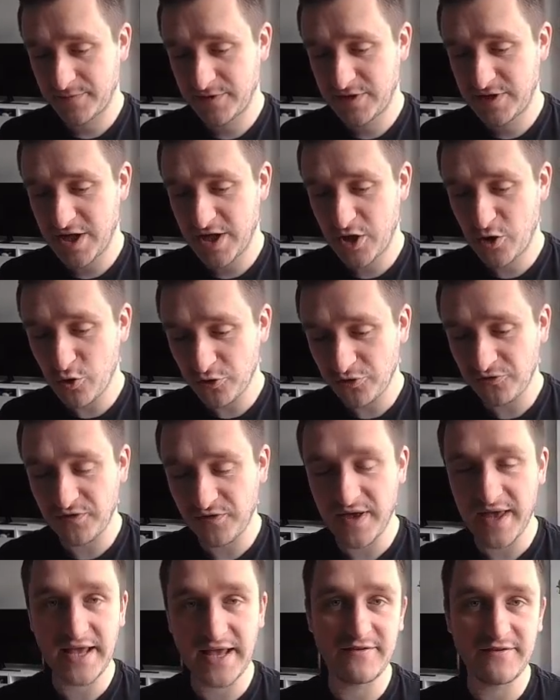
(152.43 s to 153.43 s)
the good
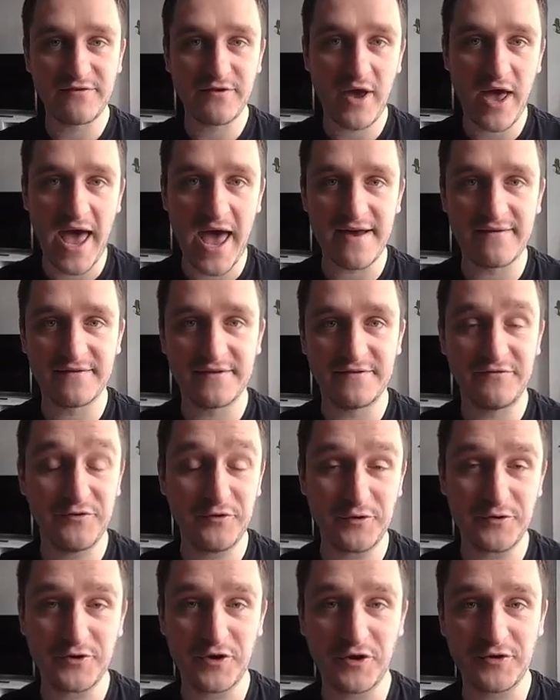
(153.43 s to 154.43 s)
thing if you have if
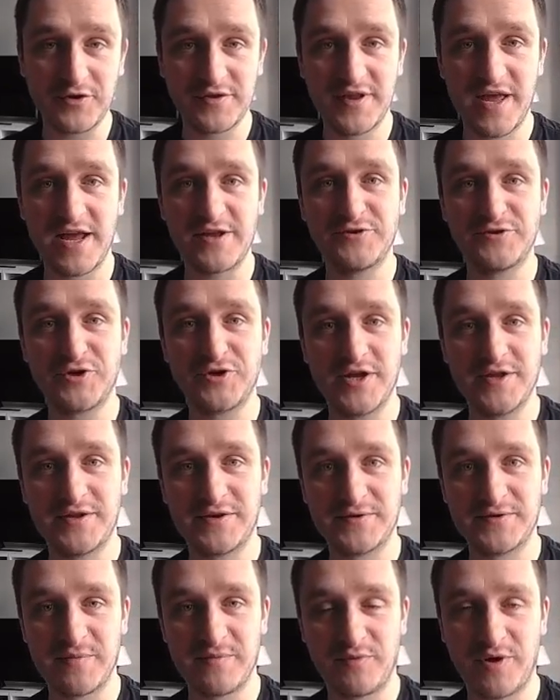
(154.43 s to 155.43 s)
you're not a day
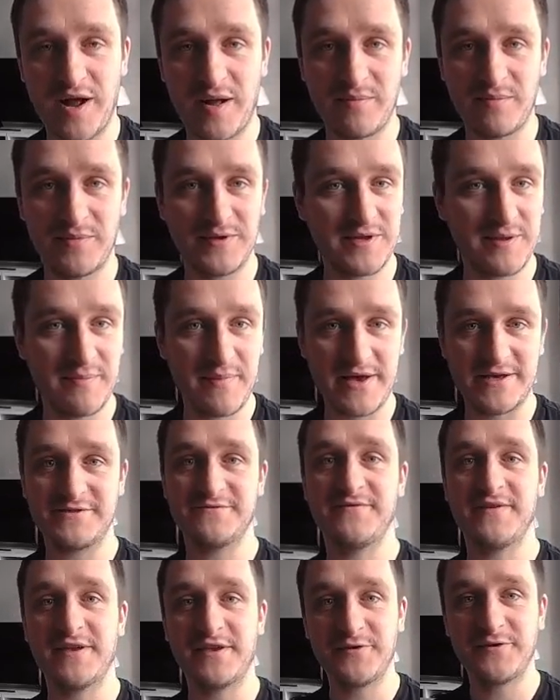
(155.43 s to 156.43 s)
trader then probably the
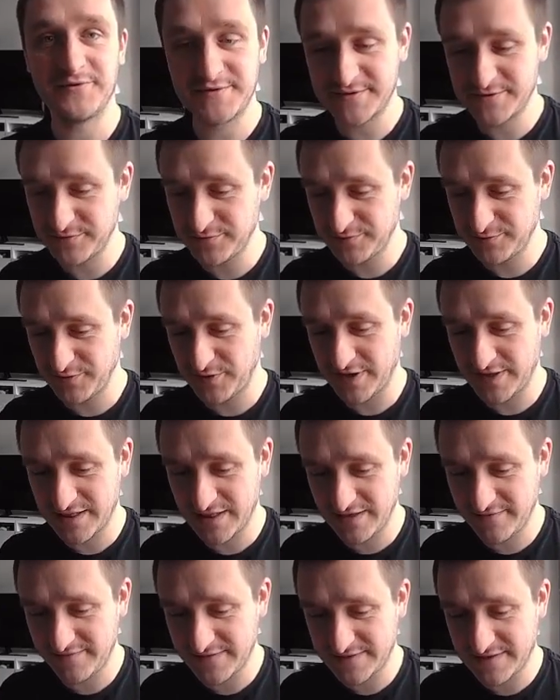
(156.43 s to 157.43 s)
best thing you see you can
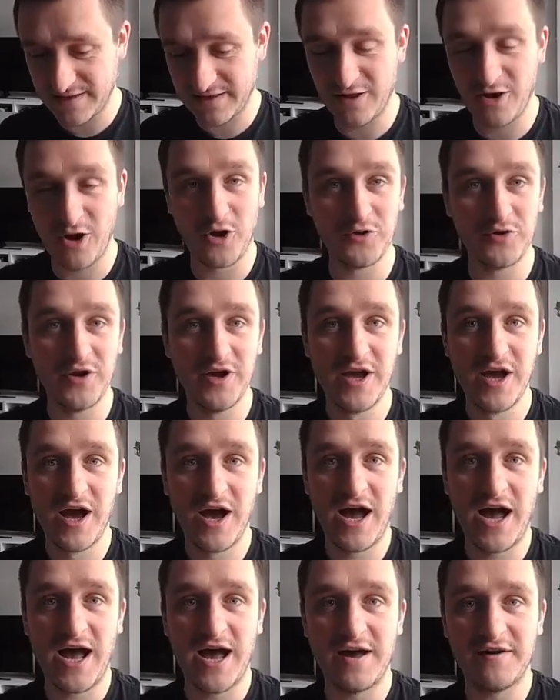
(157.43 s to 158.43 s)
leave it alone
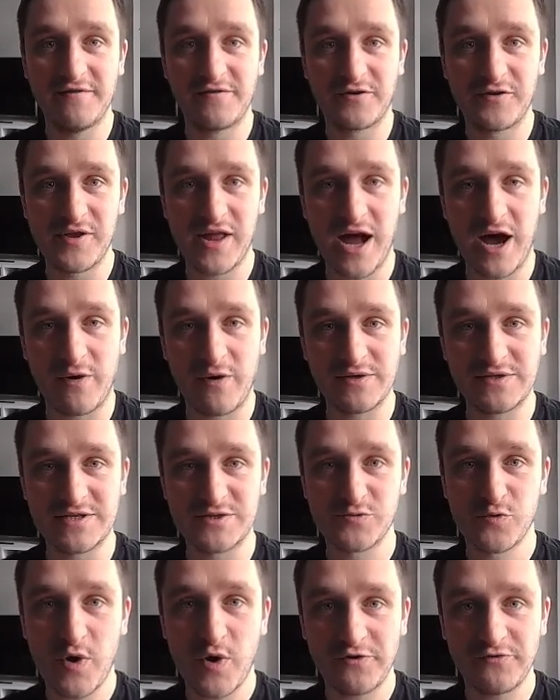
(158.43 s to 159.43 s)
uh, for now and
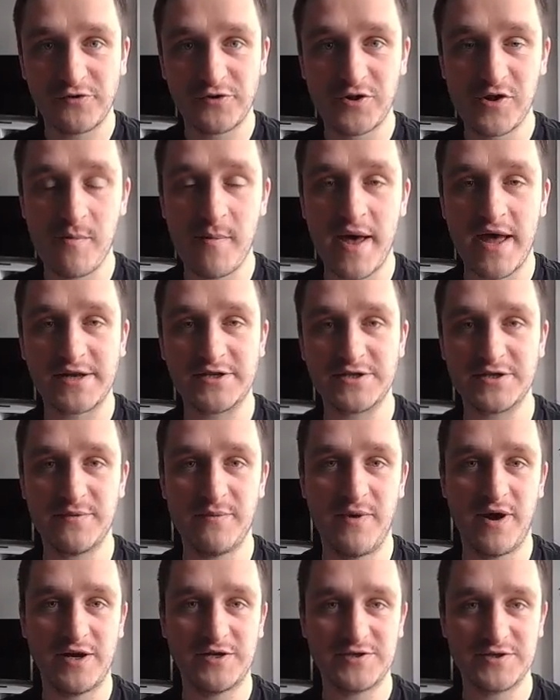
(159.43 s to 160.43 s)
just wait for the match
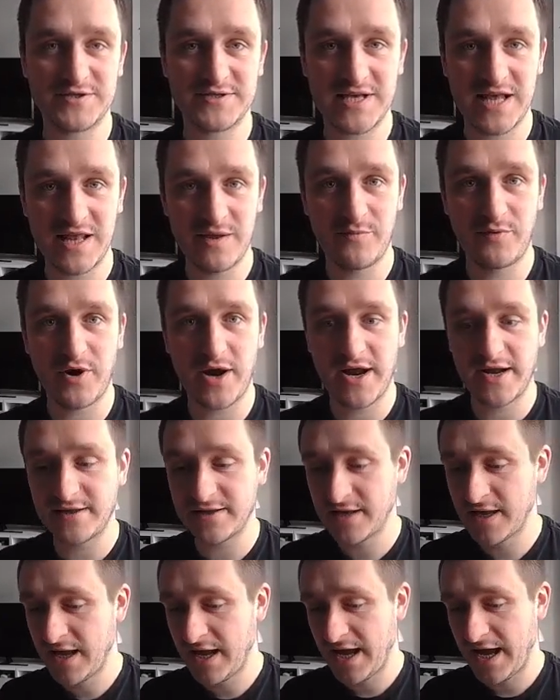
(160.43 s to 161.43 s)
merge and
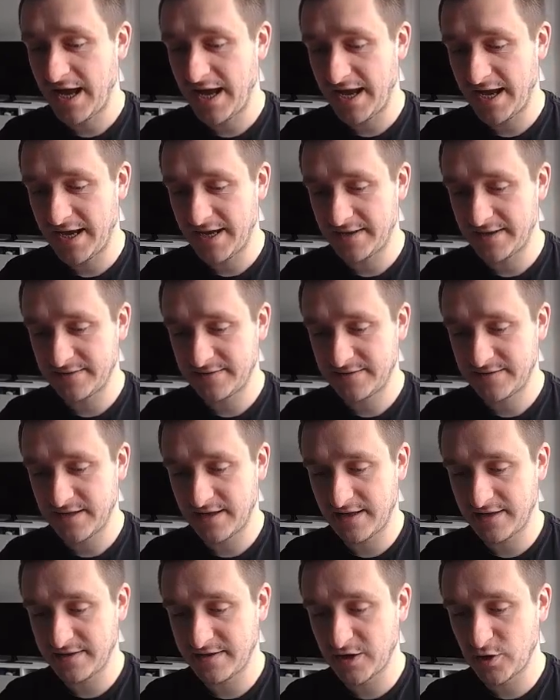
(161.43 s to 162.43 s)
celebrate uh,
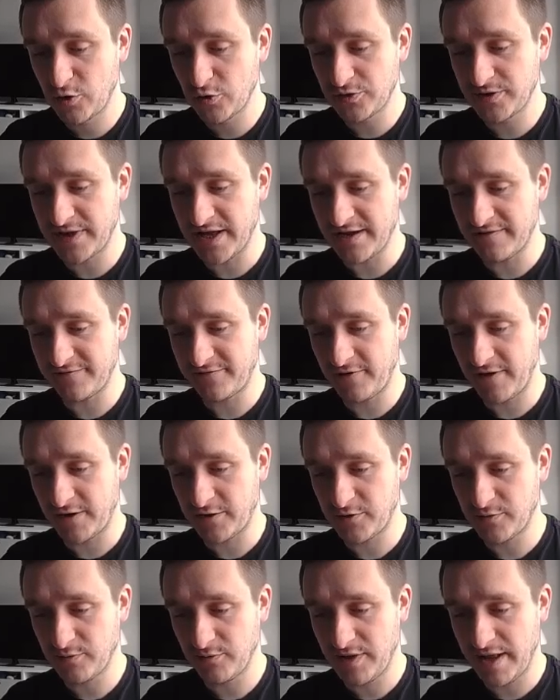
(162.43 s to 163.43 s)
the the good time for
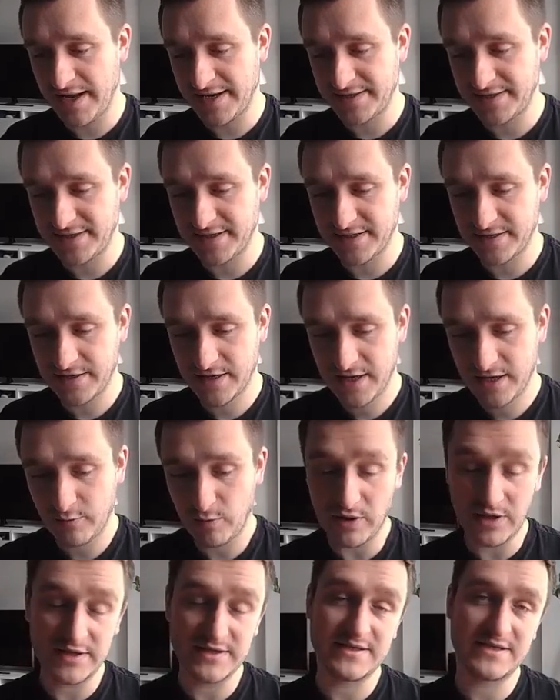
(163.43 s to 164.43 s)
accumulating
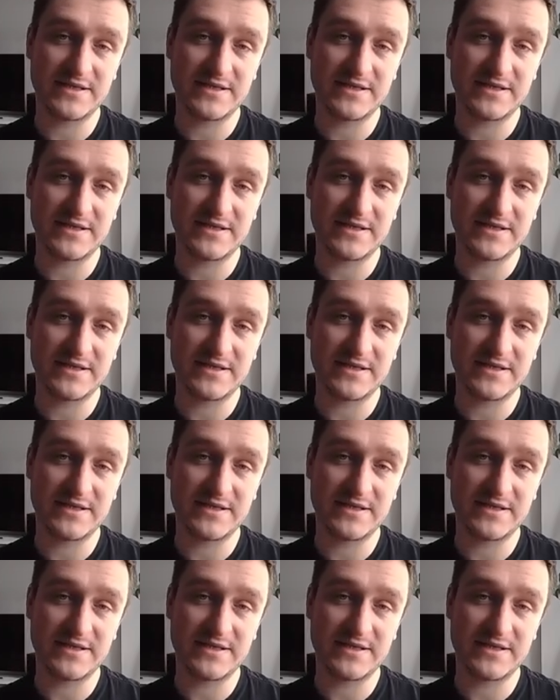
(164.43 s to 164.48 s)
well it,